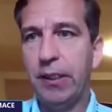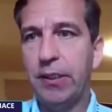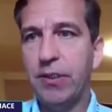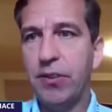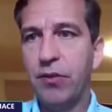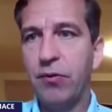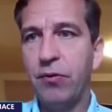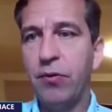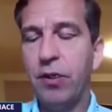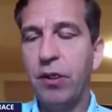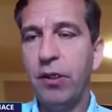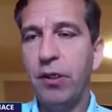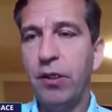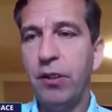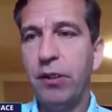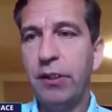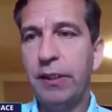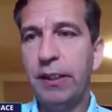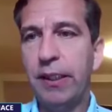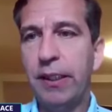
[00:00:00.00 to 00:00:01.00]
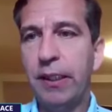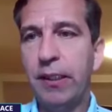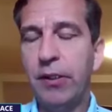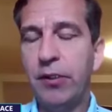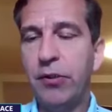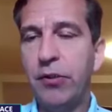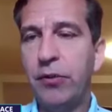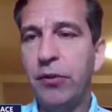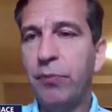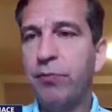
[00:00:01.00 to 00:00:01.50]
So uh,
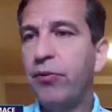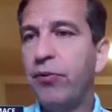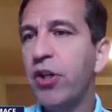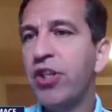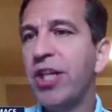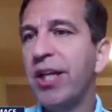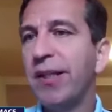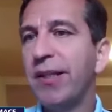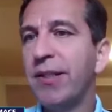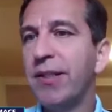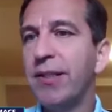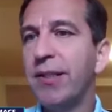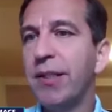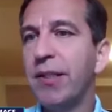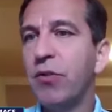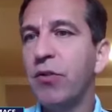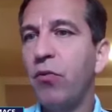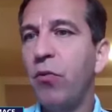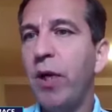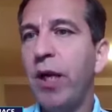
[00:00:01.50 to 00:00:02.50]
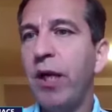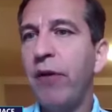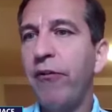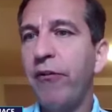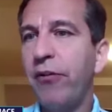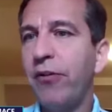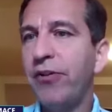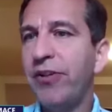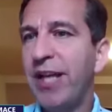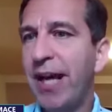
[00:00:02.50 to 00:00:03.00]
it, the project is, is really
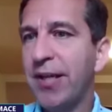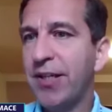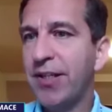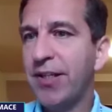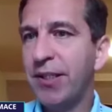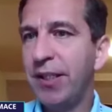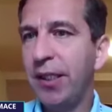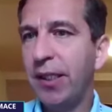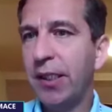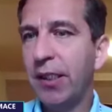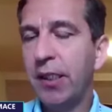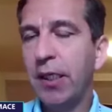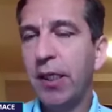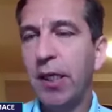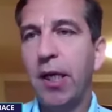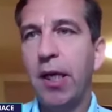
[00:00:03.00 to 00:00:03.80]
fantastic.